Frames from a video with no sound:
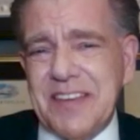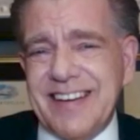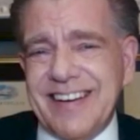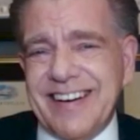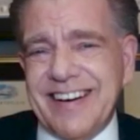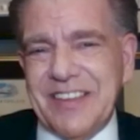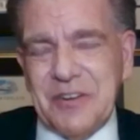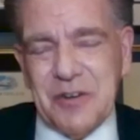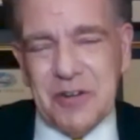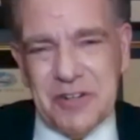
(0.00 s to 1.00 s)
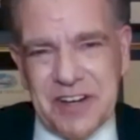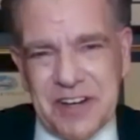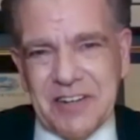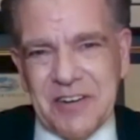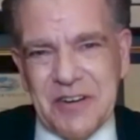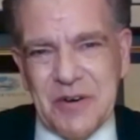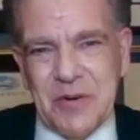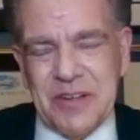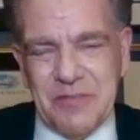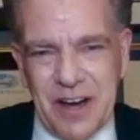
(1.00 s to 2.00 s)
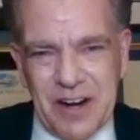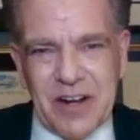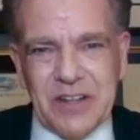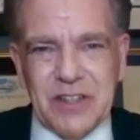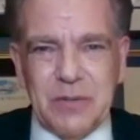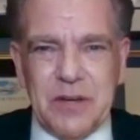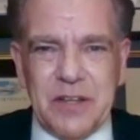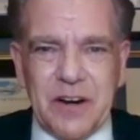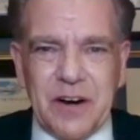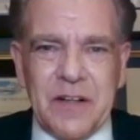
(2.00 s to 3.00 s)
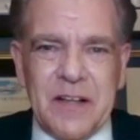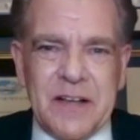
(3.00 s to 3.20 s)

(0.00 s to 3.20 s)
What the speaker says: the good doctor who invited us to be there.